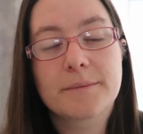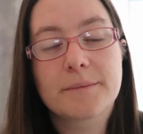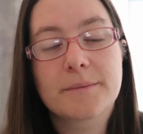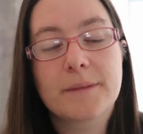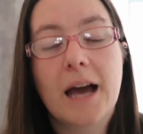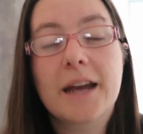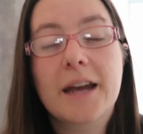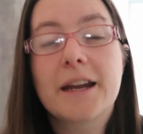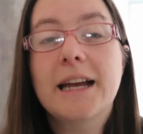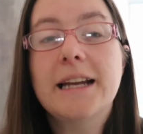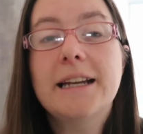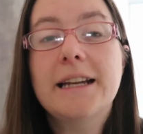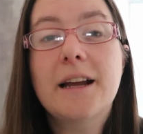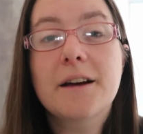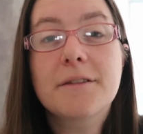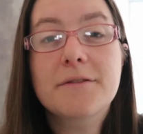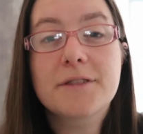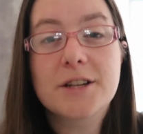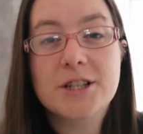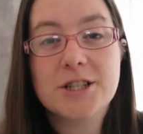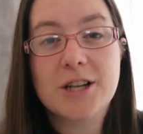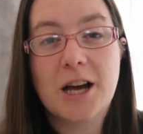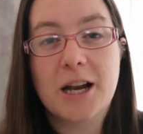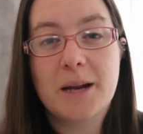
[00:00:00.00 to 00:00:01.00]
and I love
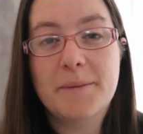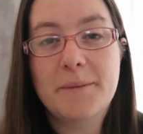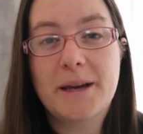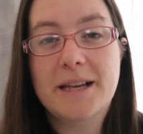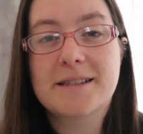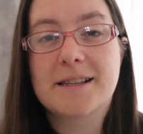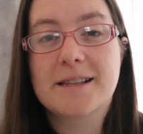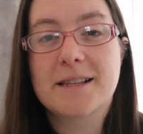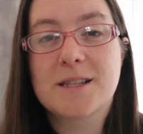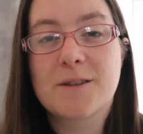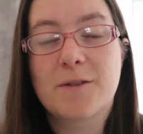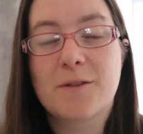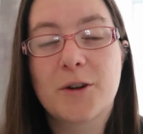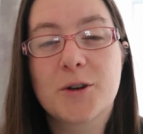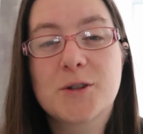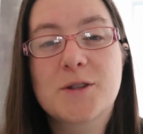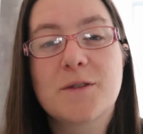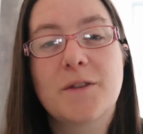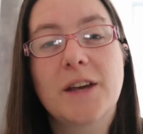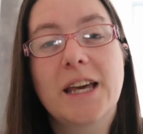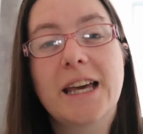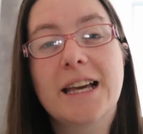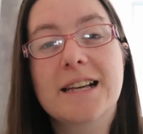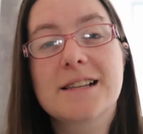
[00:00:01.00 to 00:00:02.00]
that Charlotte Mason's
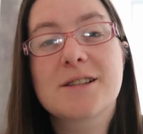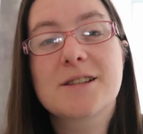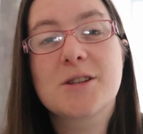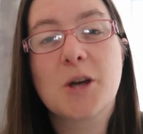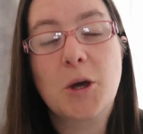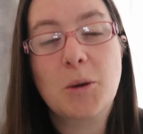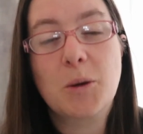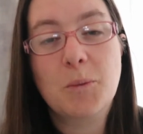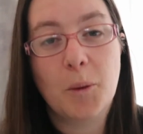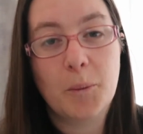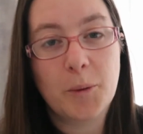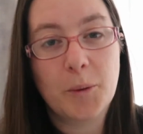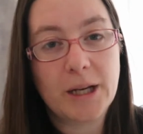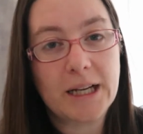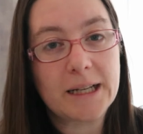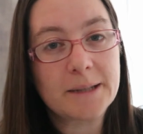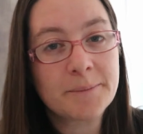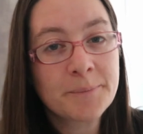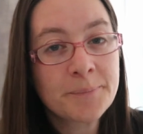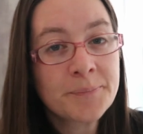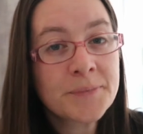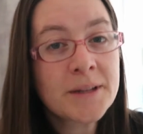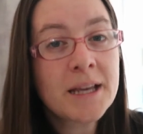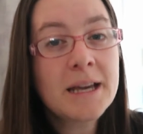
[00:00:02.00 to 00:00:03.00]
philosophy is so popular
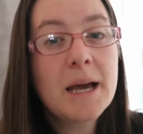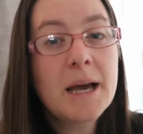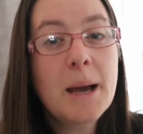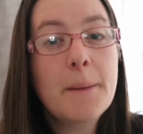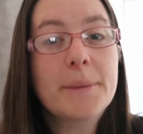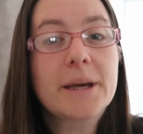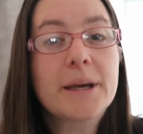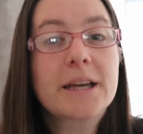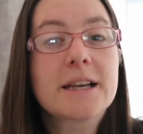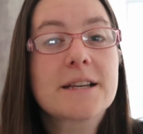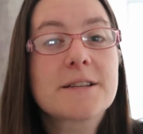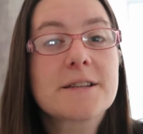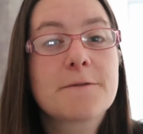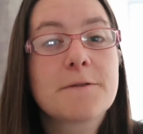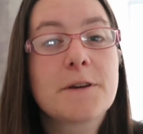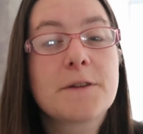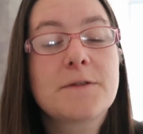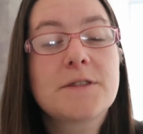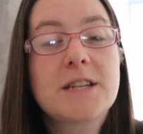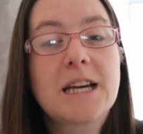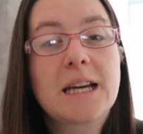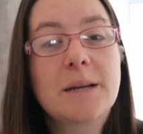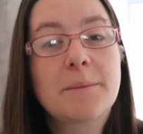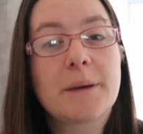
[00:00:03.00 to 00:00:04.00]
because
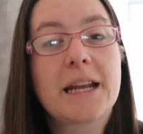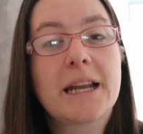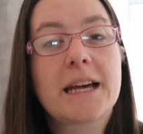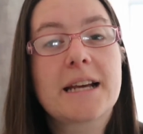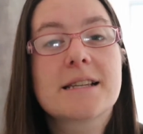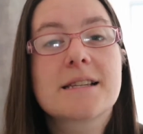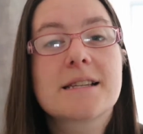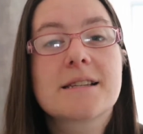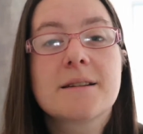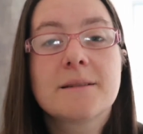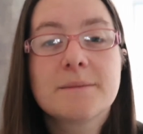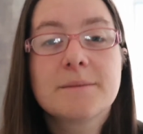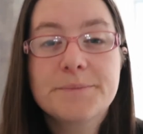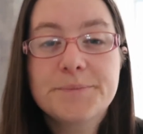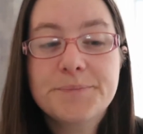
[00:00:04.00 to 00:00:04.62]
15 minutes